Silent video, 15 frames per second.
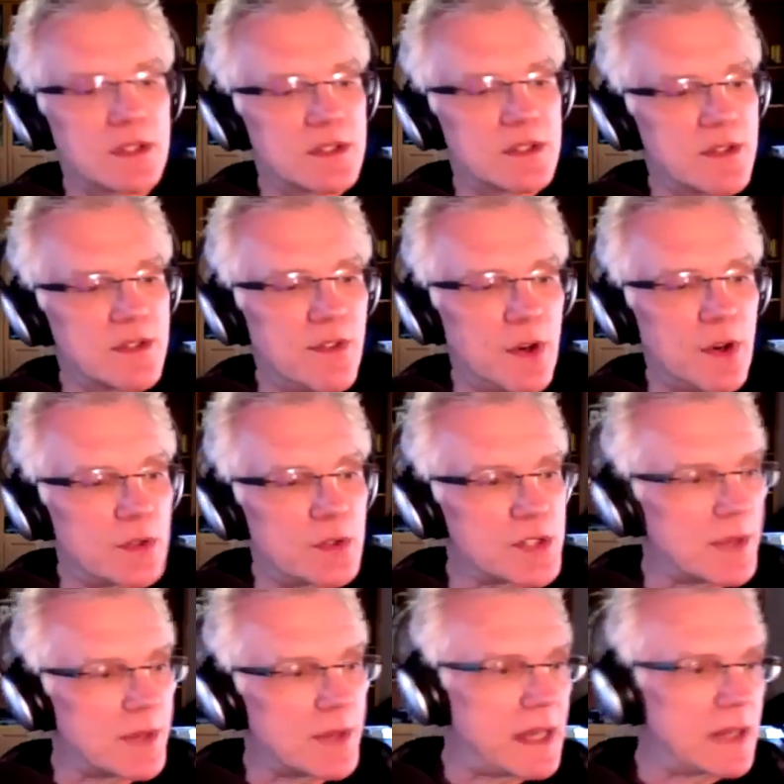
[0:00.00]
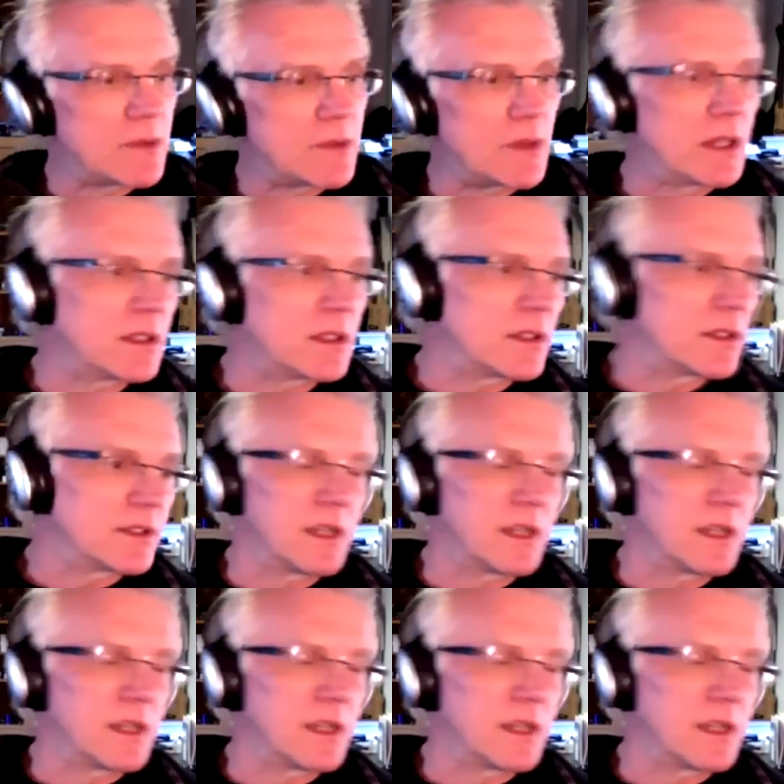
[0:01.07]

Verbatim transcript: and in Photoshop, how do I learn?